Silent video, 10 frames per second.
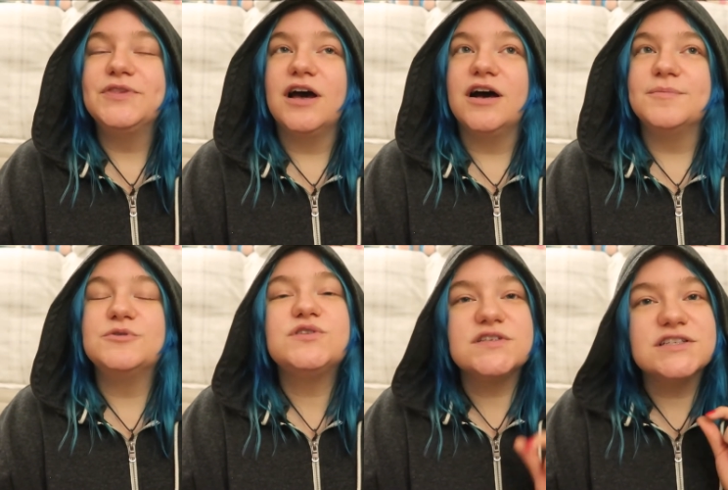Um, it
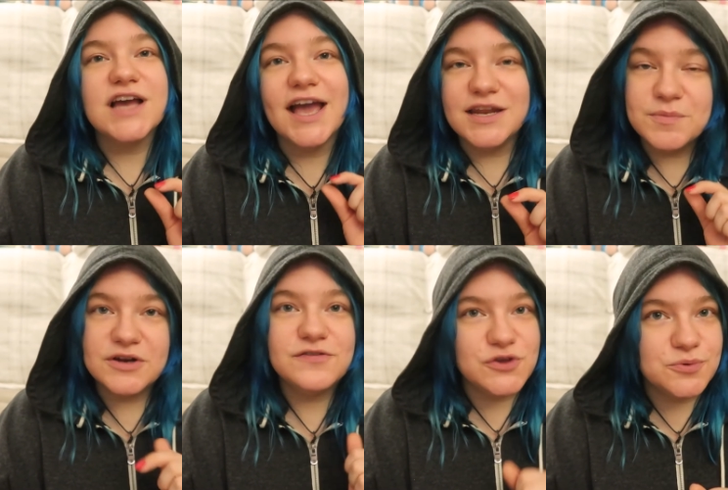was just a tiny bit
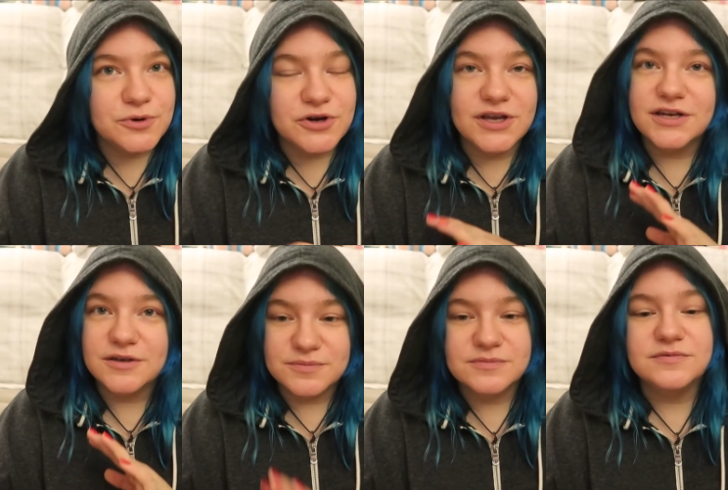of humor in
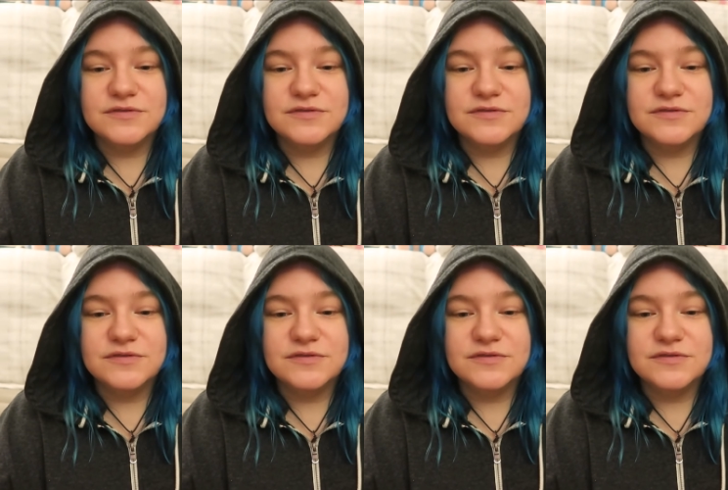a